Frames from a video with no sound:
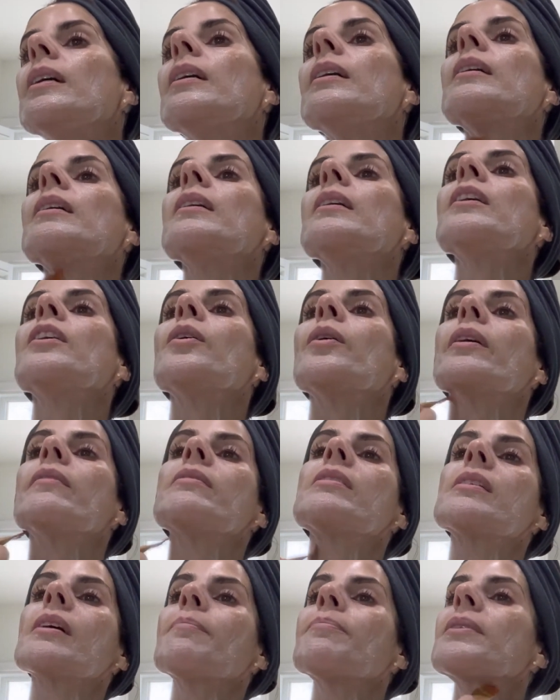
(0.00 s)
if
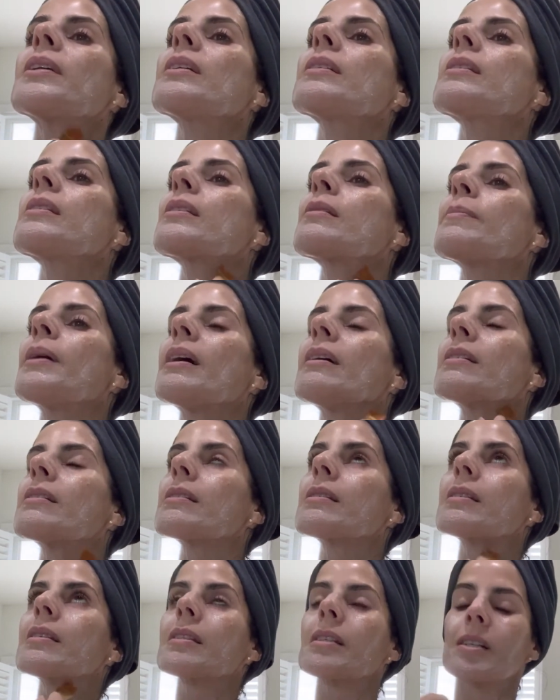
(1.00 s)
something
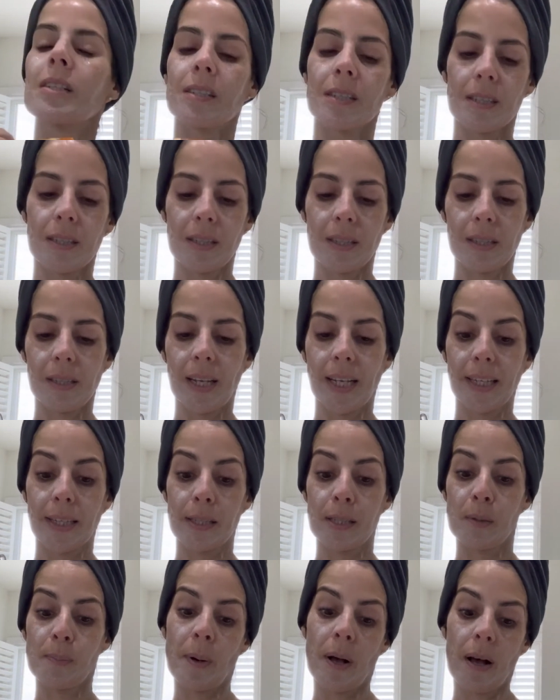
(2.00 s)
smells like a
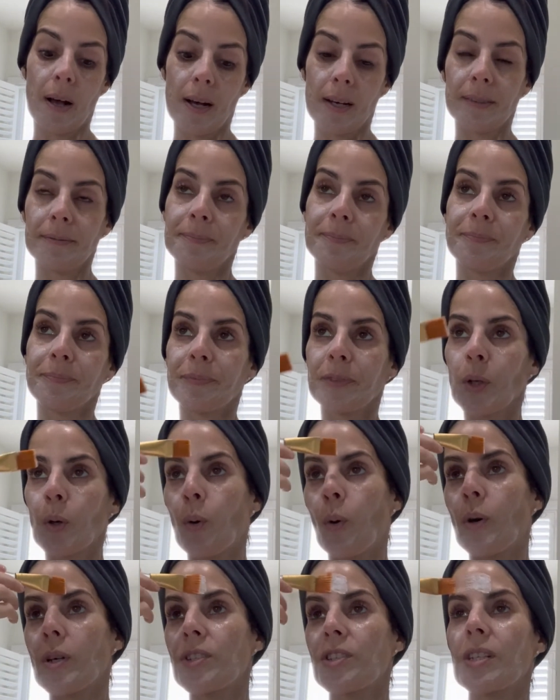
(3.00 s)
spa
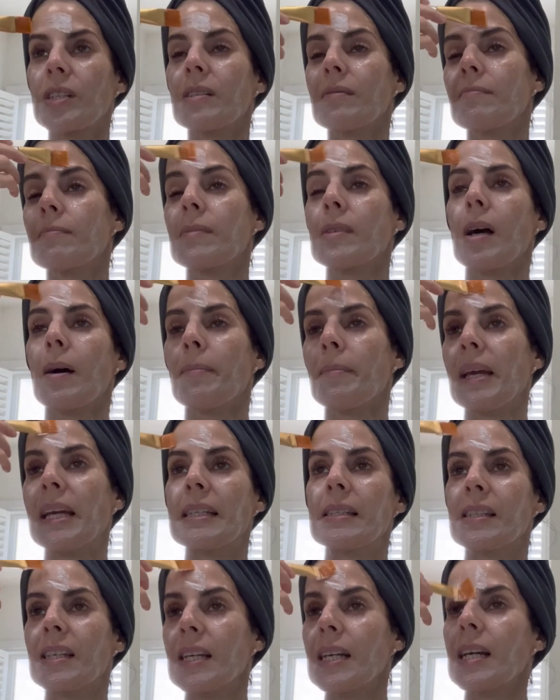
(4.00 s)
or just
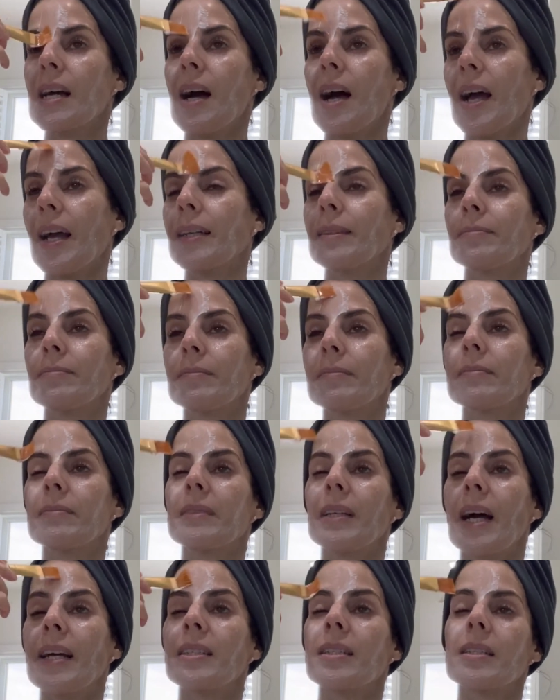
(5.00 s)
amazing,
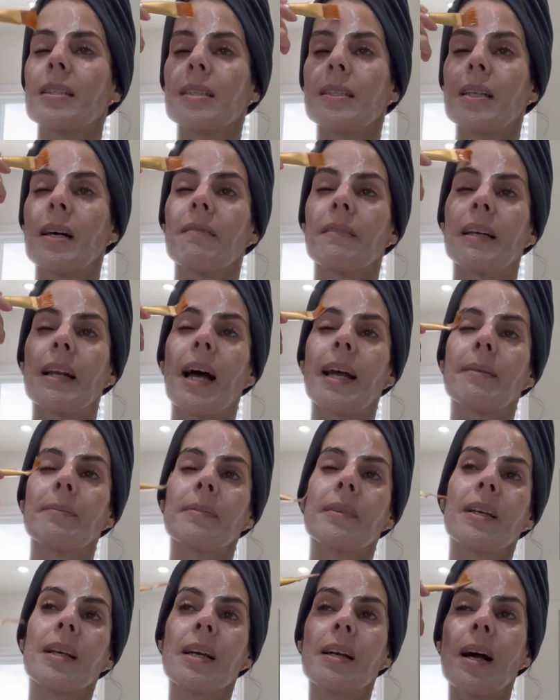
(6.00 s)
I just love it.
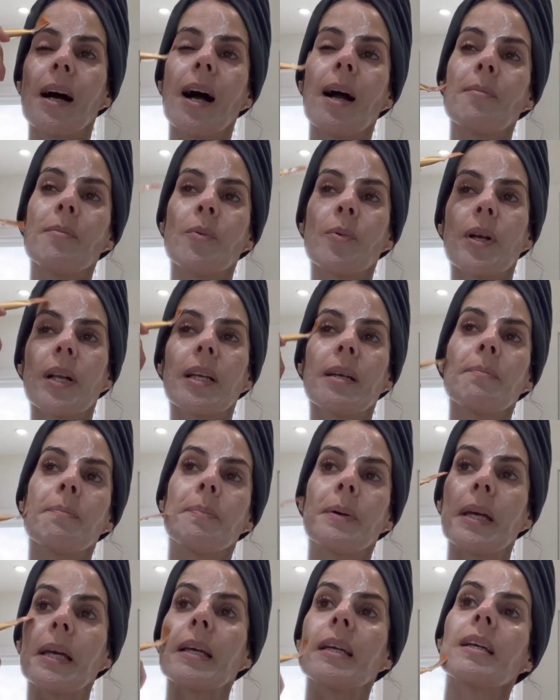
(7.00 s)
I'm really
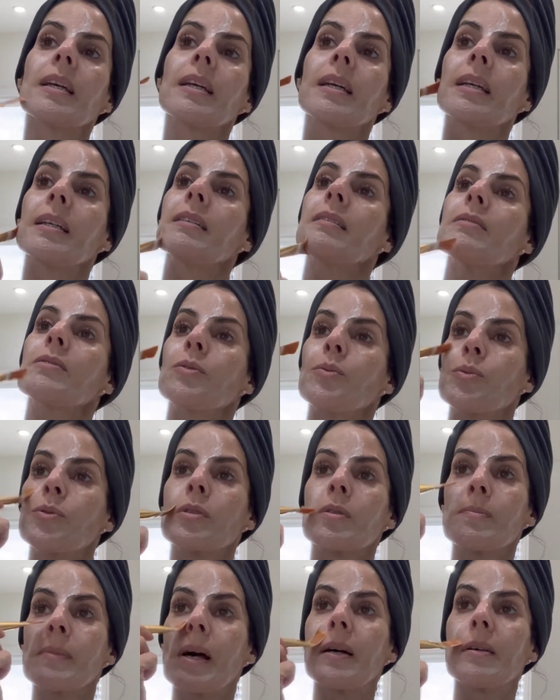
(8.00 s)
big into
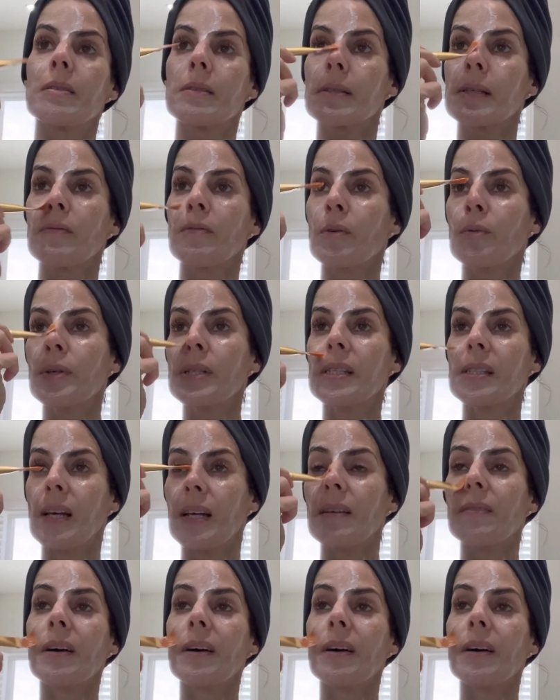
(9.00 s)
smells. I've always said if I